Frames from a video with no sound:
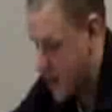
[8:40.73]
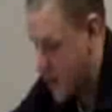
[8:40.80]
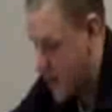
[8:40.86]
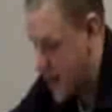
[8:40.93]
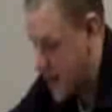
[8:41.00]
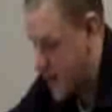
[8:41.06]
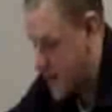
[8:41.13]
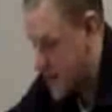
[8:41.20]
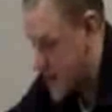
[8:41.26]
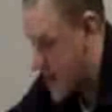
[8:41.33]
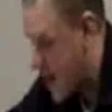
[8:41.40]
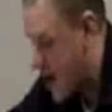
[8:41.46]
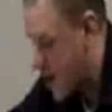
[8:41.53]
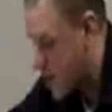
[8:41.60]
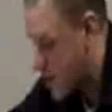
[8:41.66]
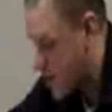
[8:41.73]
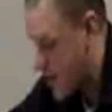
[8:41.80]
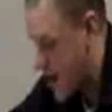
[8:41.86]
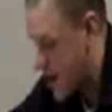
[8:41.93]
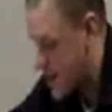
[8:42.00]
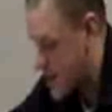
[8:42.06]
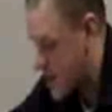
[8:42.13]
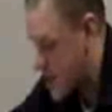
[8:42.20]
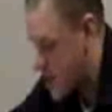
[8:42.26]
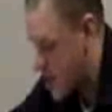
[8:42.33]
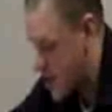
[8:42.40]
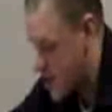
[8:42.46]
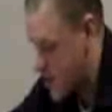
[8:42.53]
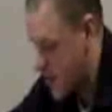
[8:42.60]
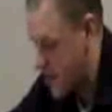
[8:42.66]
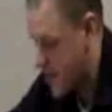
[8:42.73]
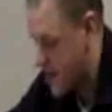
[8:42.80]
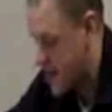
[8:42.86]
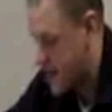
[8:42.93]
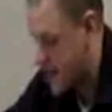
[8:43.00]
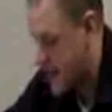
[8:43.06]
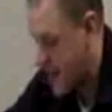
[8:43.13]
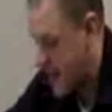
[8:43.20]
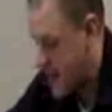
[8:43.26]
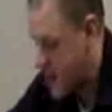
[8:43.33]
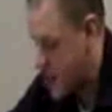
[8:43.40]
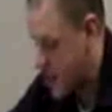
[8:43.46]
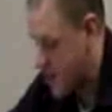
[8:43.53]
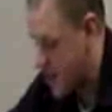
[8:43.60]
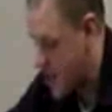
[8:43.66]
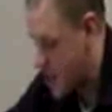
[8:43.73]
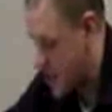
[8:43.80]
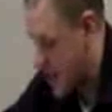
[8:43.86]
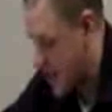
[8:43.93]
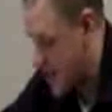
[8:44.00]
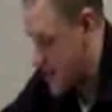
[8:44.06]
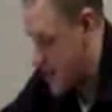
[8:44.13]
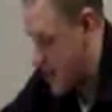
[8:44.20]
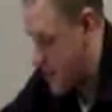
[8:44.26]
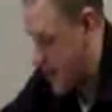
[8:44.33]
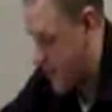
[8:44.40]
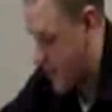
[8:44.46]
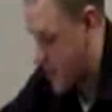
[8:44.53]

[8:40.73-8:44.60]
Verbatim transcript: The queen of the south will rise at the judgment with this generation and condemn it,